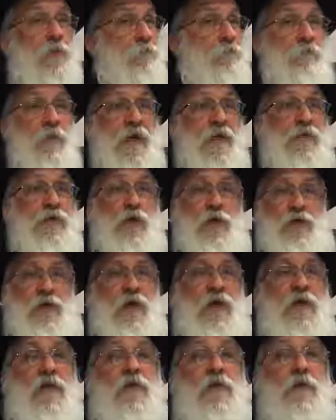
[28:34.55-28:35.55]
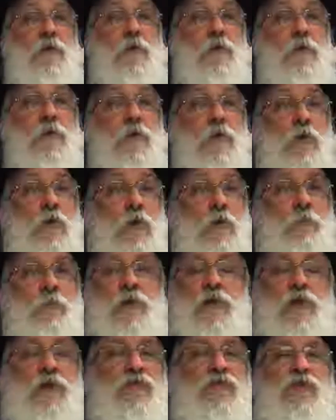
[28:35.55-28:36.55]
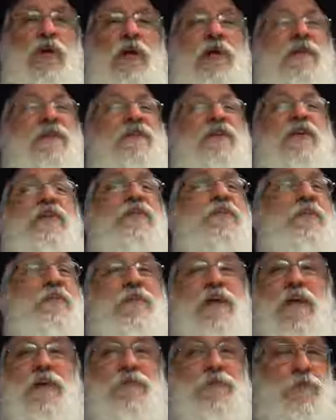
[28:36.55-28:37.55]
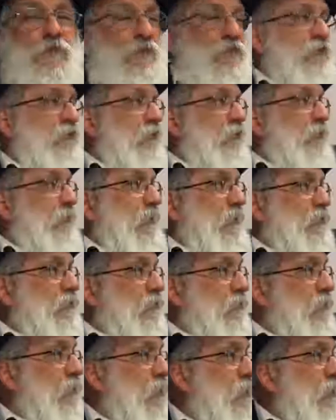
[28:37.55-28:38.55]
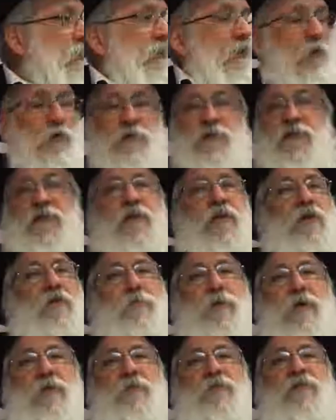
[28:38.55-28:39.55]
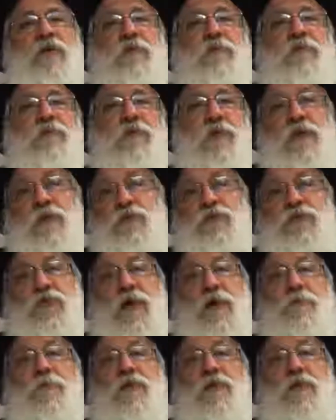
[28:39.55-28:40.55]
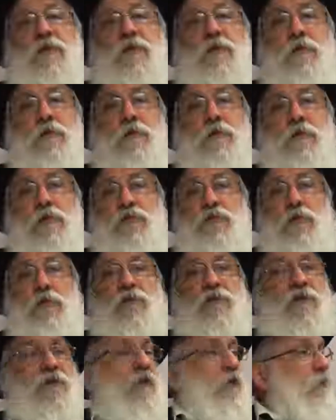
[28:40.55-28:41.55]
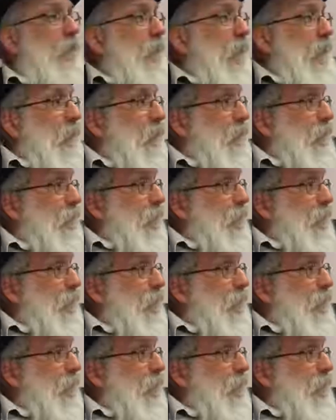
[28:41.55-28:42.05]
Mei Noach, because Noach didn't fight for his generation. He only cared about himself and his family. That's all he cared about.